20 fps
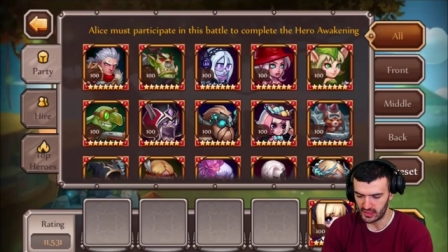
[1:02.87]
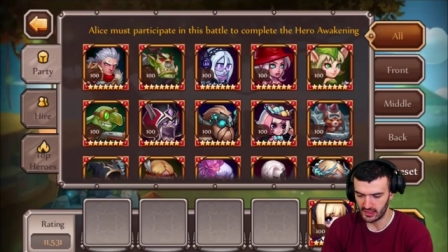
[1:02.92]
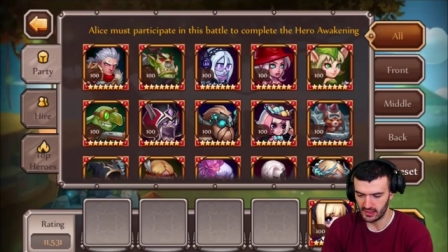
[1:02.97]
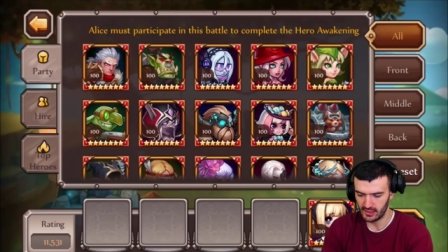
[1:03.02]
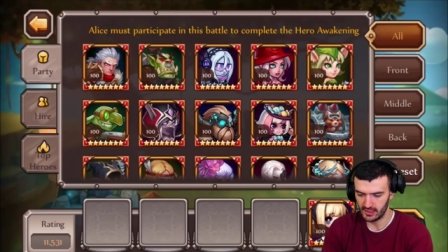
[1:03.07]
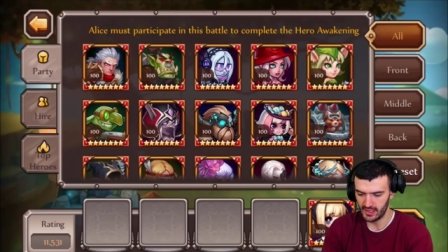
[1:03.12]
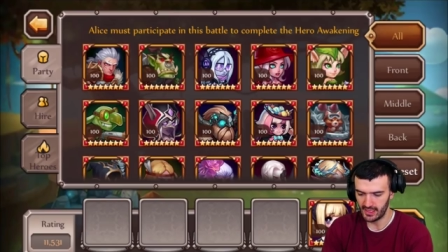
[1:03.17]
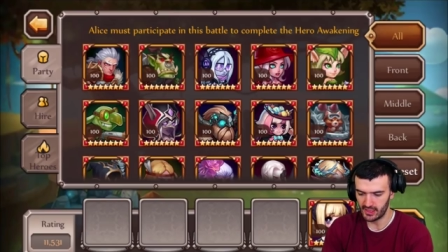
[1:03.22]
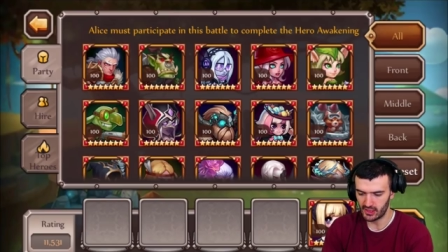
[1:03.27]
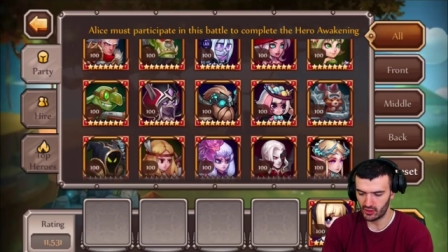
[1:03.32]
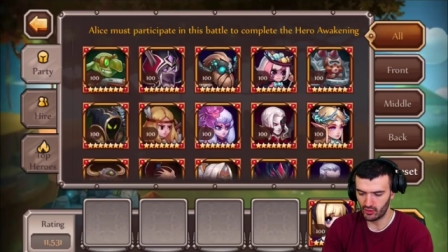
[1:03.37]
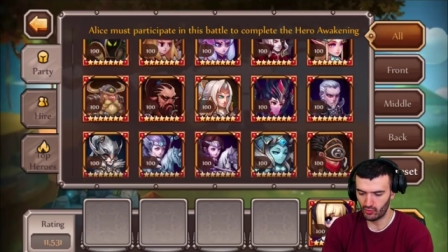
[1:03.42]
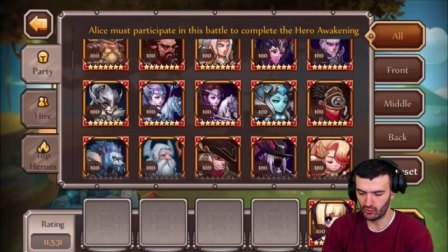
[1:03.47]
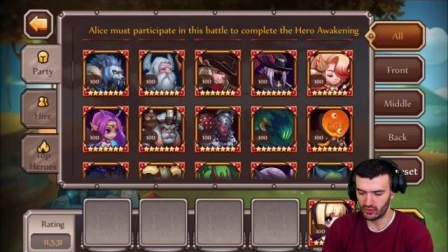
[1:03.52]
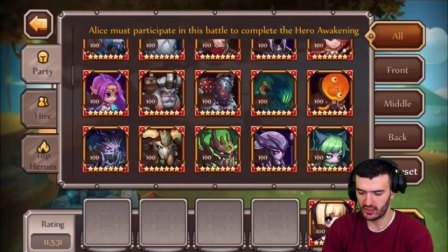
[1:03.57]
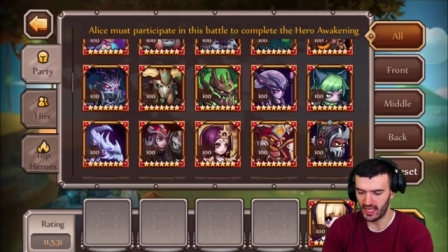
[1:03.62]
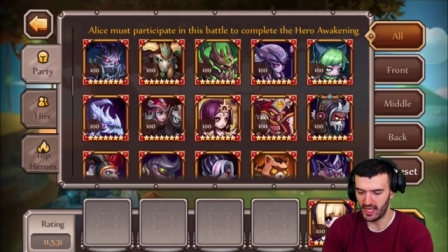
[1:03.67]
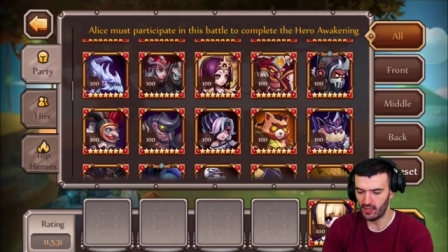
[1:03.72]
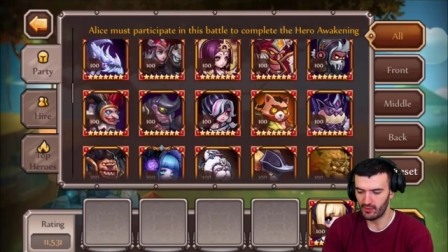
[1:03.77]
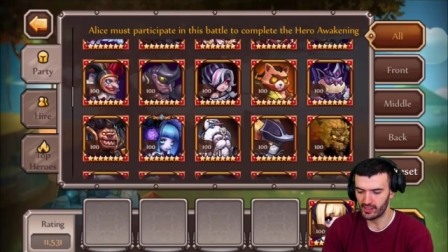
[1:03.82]
Uh, let's go
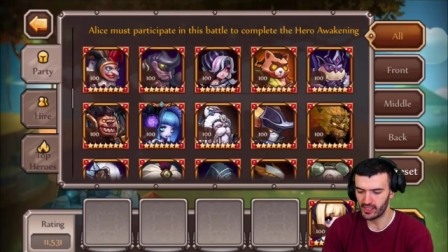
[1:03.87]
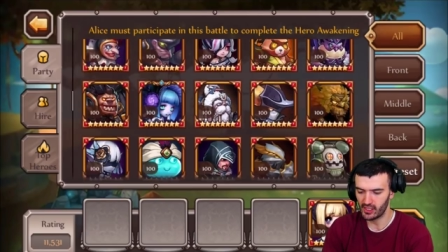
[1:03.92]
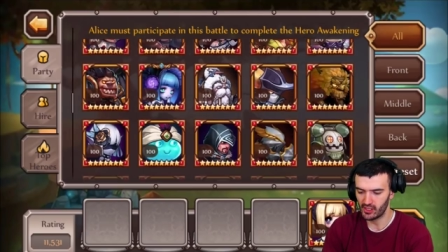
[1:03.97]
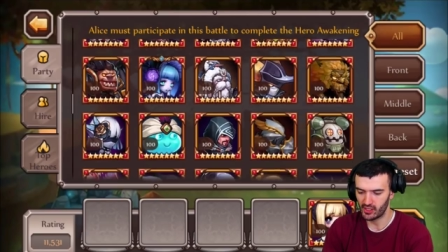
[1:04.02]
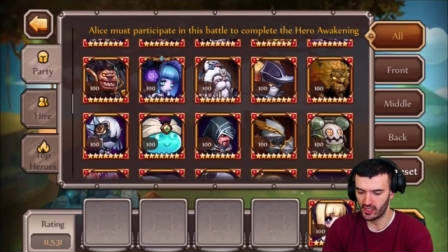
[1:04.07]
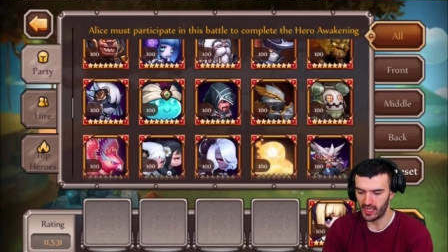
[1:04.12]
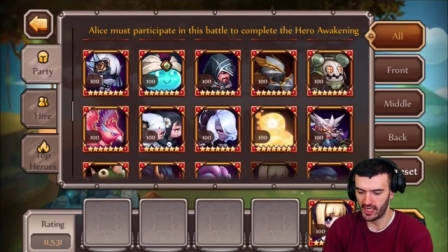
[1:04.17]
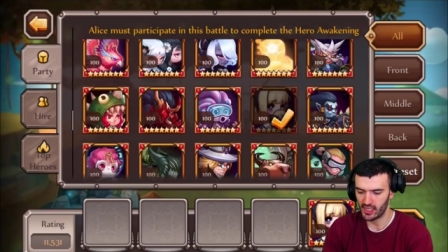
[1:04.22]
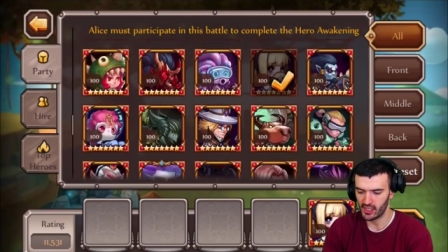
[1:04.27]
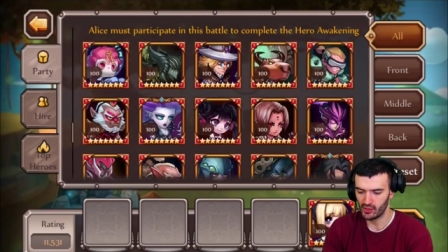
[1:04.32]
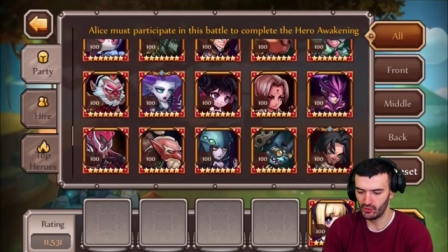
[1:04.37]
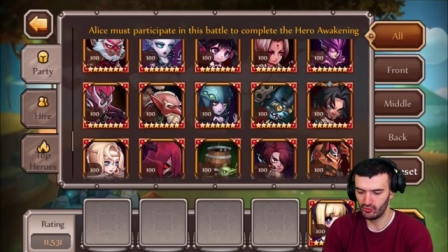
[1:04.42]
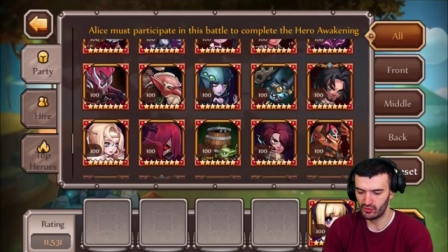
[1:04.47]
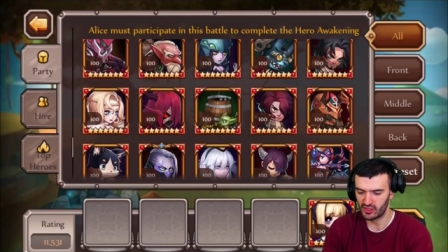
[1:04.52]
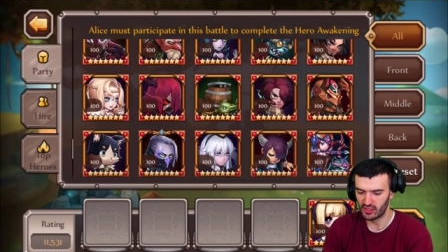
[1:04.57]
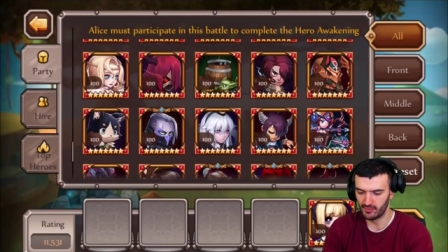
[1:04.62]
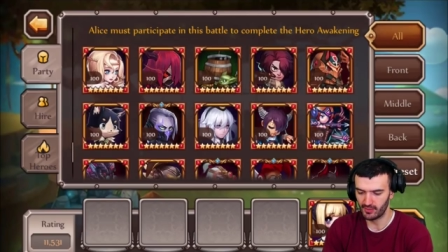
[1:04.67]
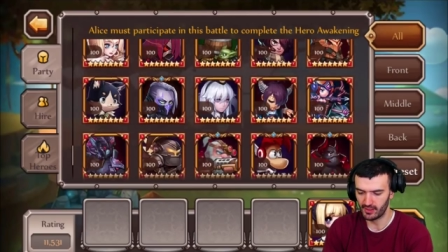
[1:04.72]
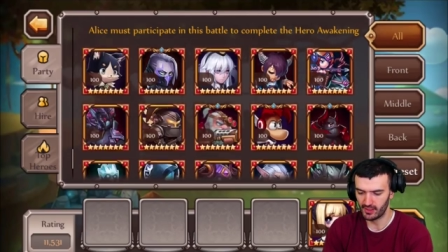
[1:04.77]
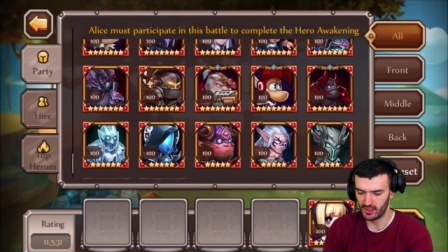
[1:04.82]
down here and use
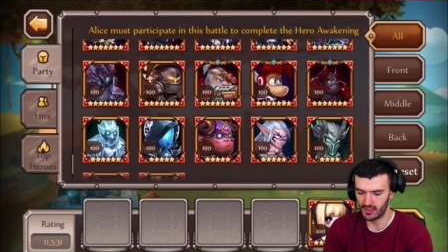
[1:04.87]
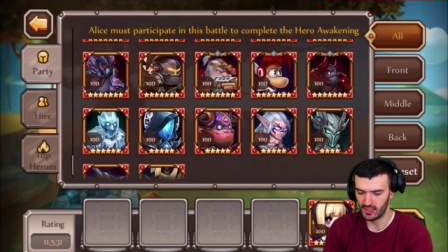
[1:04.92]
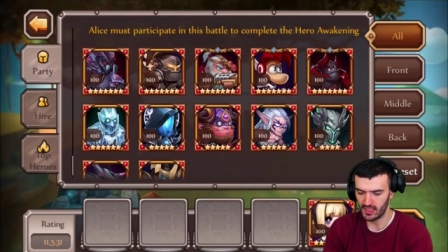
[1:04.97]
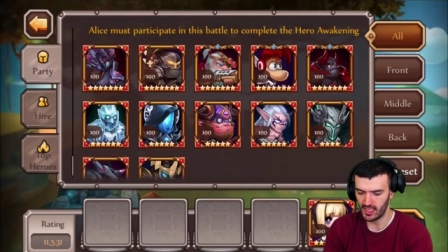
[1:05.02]
some of the